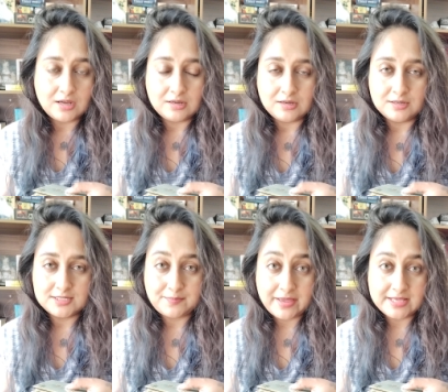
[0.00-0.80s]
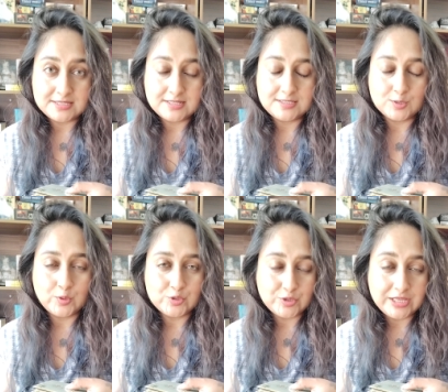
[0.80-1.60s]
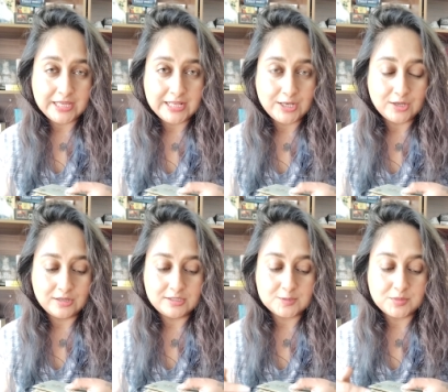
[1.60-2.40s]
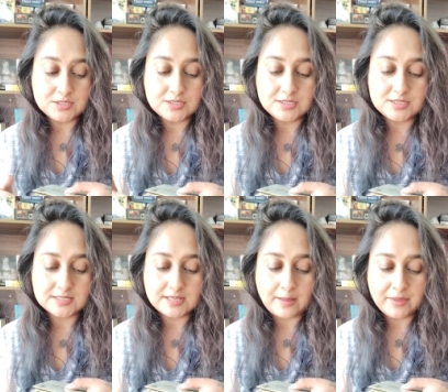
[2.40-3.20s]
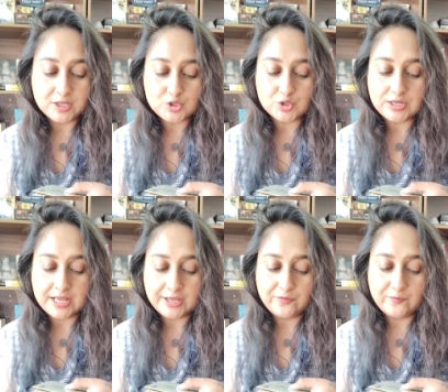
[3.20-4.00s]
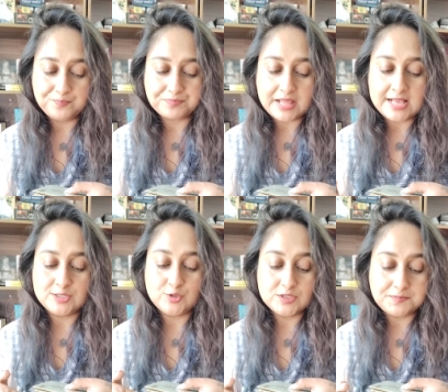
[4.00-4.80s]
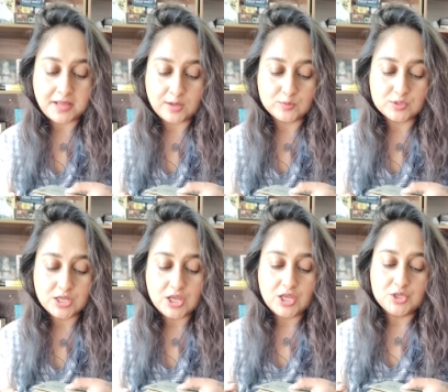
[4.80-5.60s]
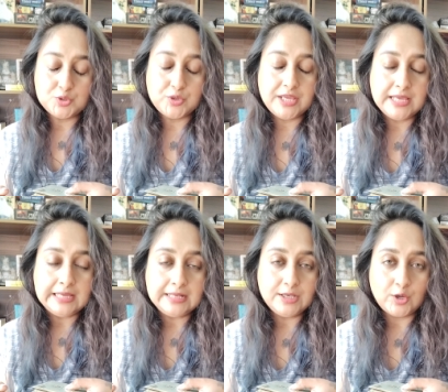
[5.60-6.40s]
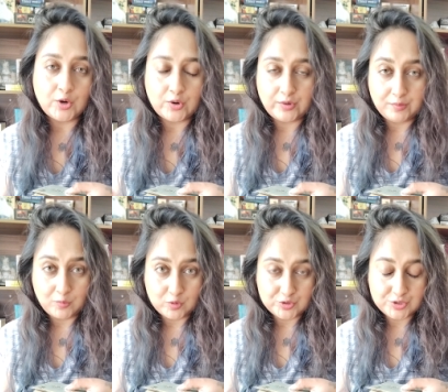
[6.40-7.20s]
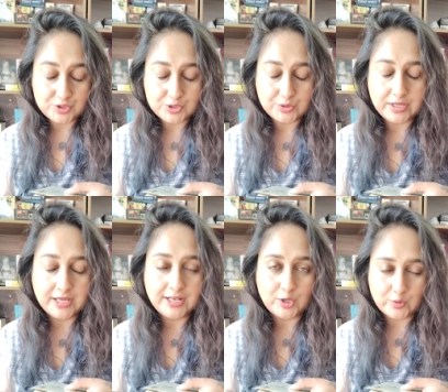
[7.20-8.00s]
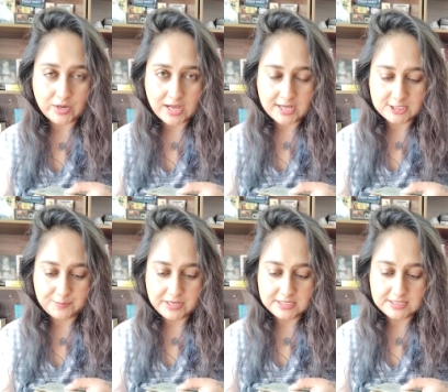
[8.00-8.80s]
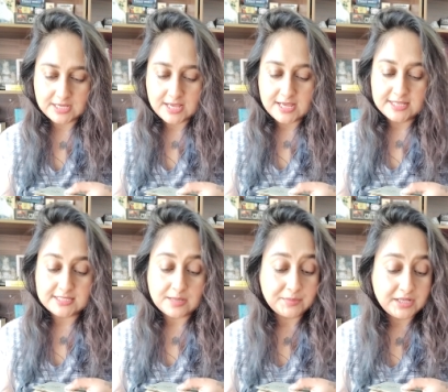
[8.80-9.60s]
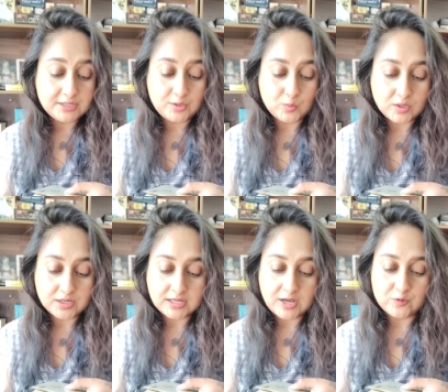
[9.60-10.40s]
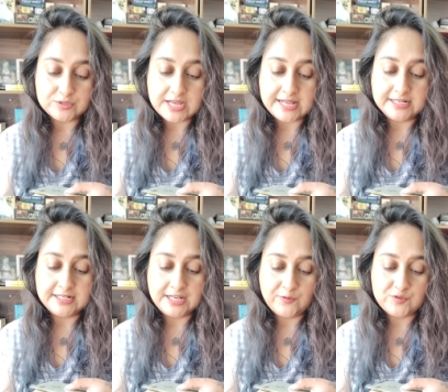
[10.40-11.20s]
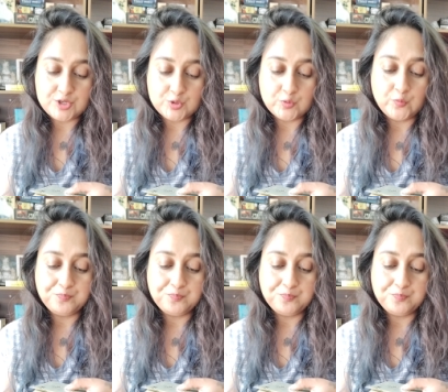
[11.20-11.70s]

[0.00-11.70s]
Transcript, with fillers: uh, space. It's going to heal. Uh, this person is coming into your life as your spouse to heal your emotions, to heal your heart space. Something didn't work out and it left you